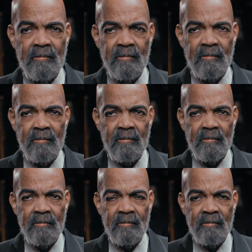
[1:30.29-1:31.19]

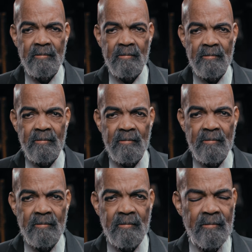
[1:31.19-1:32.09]

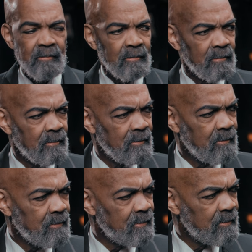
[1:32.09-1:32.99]

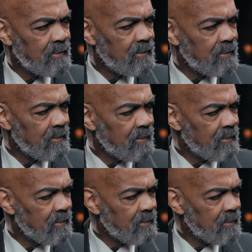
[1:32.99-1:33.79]
(not speaking)